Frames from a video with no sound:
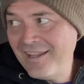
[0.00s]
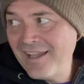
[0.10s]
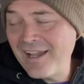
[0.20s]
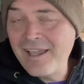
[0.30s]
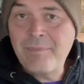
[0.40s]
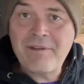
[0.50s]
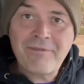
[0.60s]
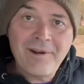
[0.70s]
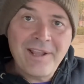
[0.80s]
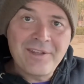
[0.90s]
and my
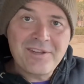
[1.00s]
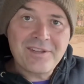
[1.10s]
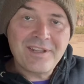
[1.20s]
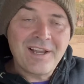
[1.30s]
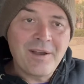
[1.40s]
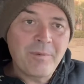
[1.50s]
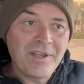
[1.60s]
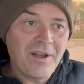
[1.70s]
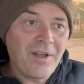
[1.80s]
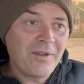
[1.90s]
friends,
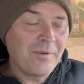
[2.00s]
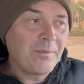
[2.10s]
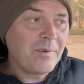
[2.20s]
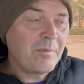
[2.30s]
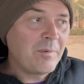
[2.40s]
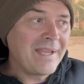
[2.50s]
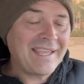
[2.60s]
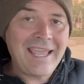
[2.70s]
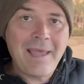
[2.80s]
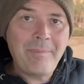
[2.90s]
we went
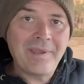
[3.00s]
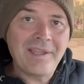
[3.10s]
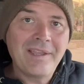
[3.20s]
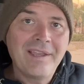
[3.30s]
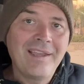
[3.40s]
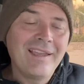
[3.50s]
camping,